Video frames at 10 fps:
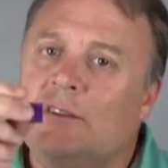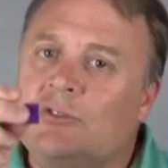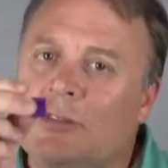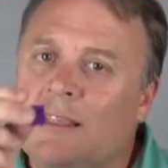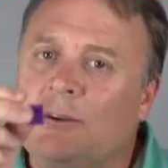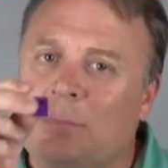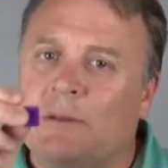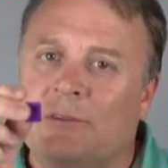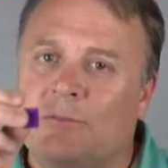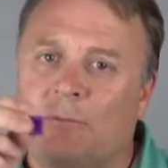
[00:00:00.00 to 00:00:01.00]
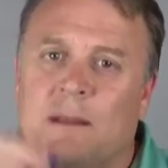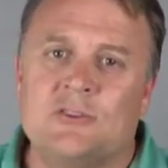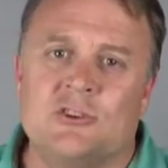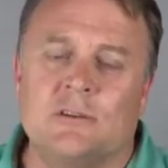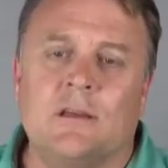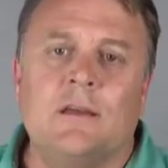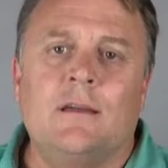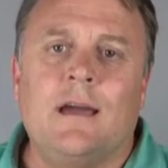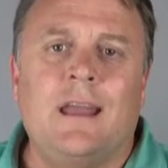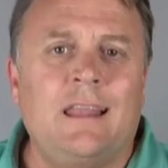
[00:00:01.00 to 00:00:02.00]
to a little bit of information
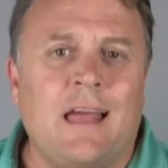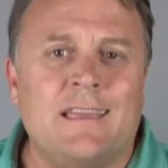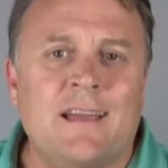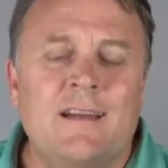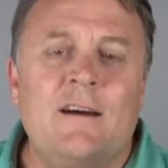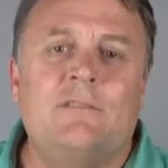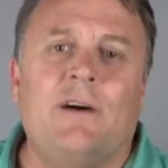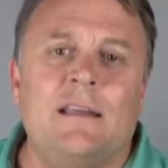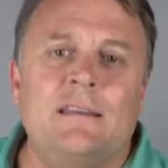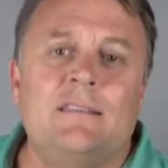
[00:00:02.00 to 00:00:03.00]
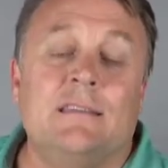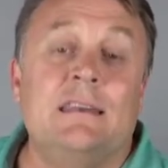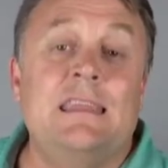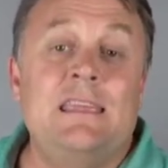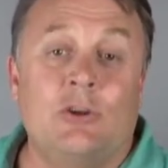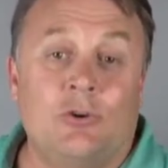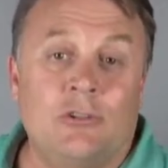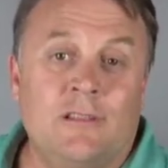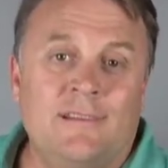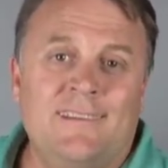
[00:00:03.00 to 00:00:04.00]
kind of like finding the
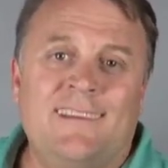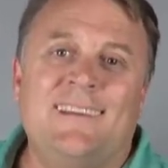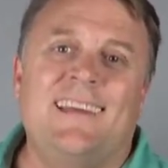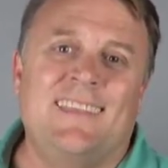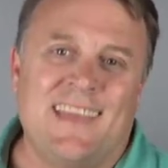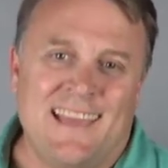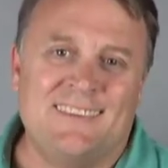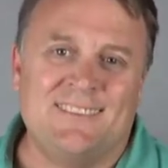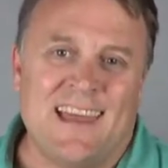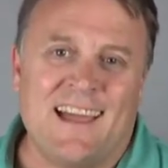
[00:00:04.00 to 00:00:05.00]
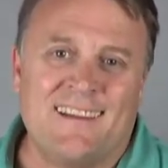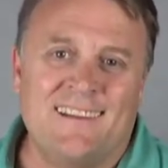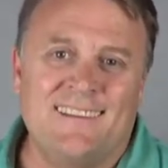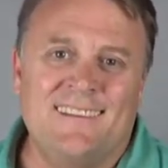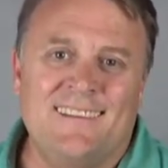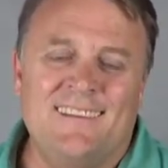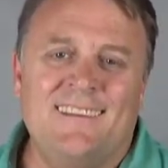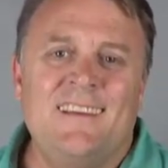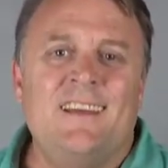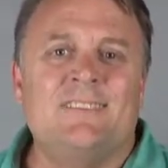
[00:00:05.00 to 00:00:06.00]
needle in the haystack.
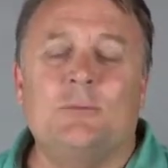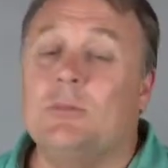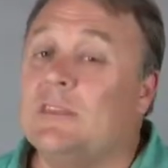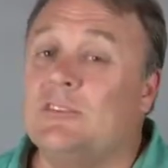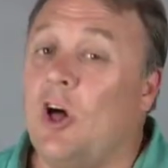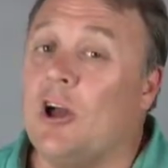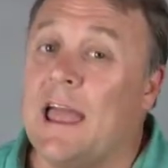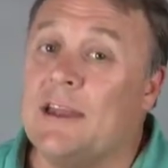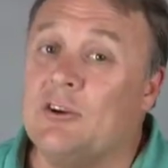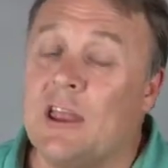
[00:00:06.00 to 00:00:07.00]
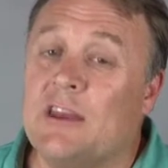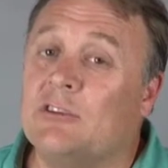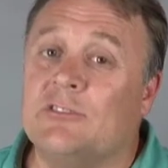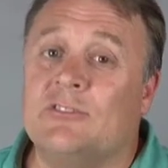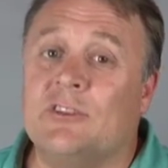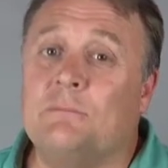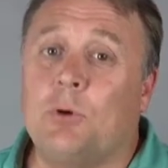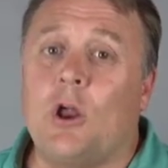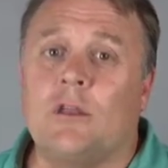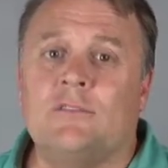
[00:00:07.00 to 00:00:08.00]
Some of these log aggregators and SIEM
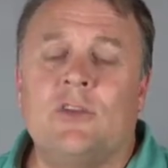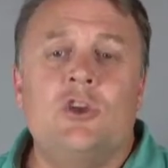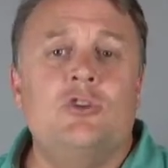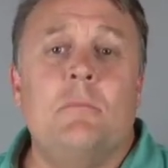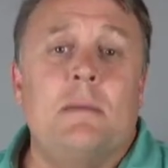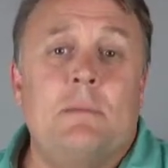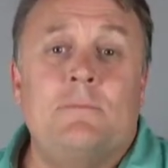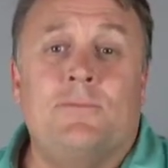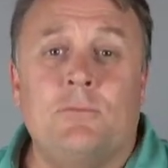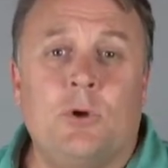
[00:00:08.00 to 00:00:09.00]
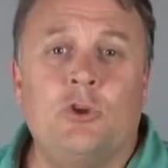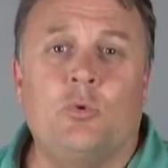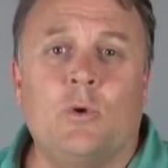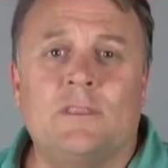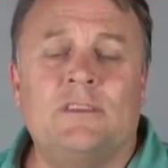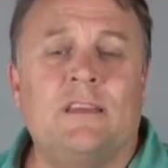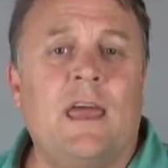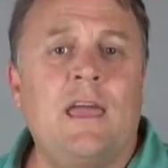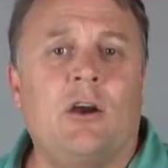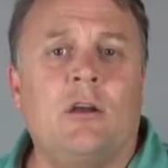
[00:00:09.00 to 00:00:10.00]
products you may be familiar with
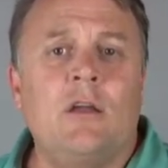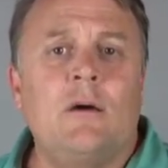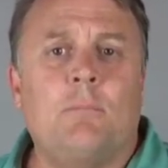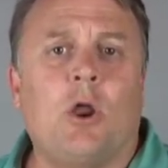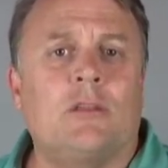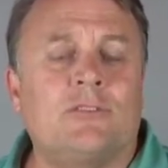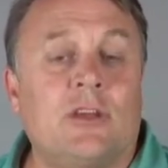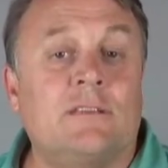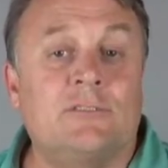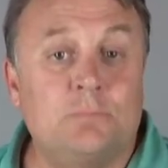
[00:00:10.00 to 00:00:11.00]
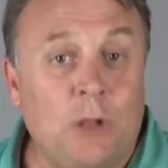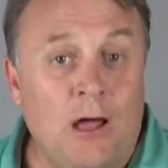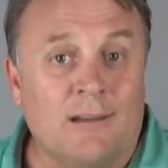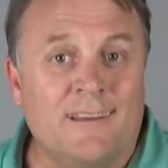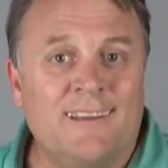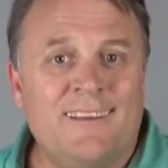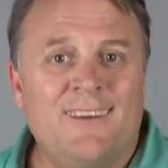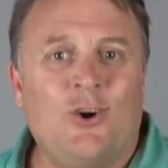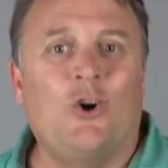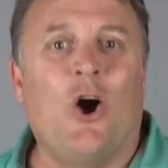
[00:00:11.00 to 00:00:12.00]
today are products like Splunk
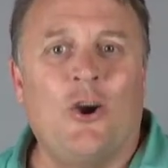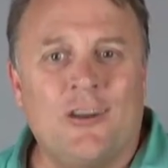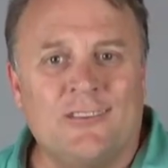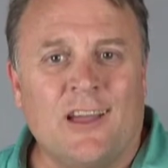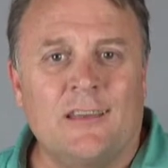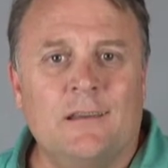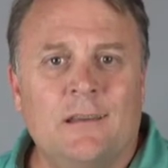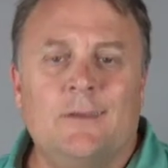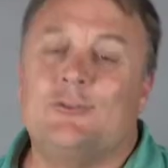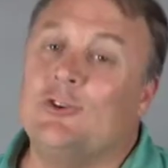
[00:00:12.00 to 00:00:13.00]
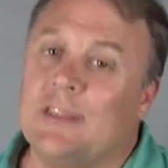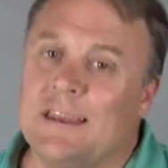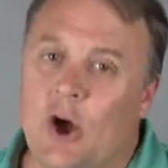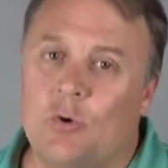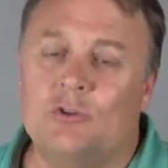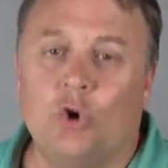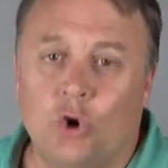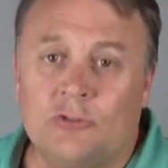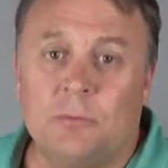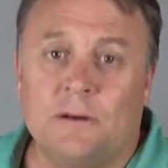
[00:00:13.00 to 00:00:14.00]
or ArcSight. Certainly no
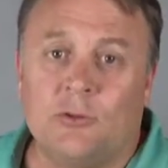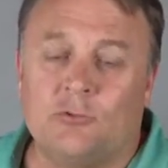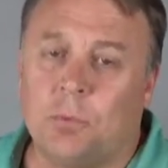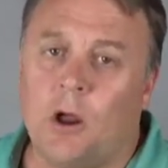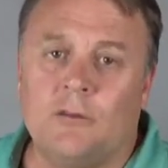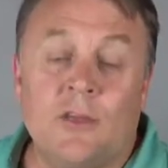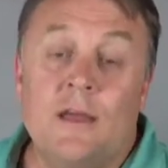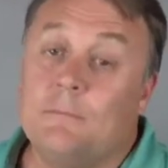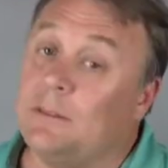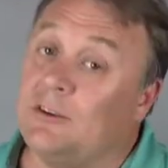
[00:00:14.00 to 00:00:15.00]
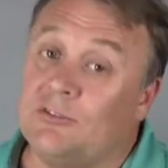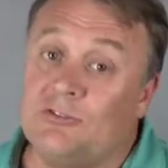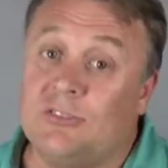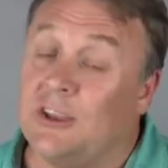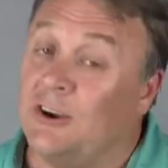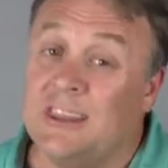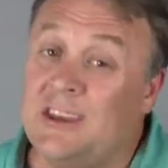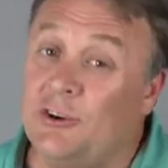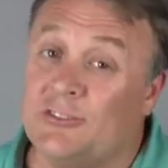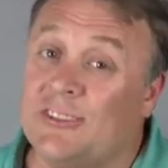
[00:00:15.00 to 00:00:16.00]
endorsement of those products, but they're, they're
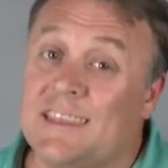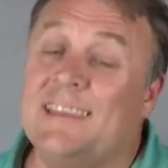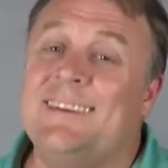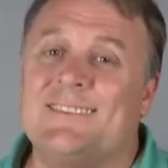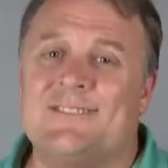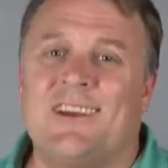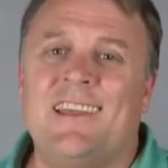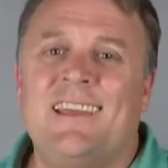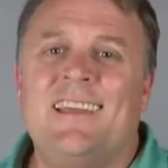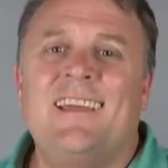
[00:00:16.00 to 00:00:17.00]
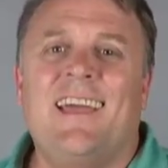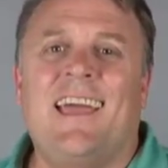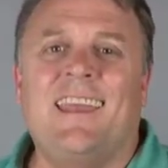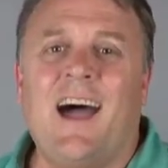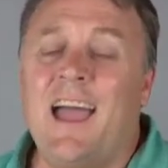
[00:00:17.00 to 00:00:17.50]
leaders in the industry, and I